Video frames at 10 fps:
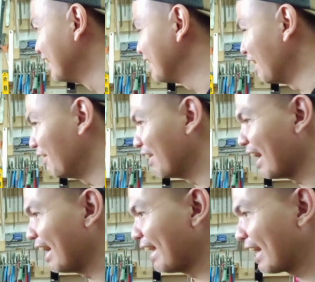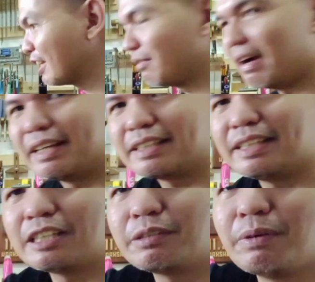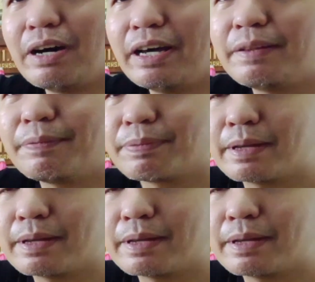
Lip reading: So next one is this one.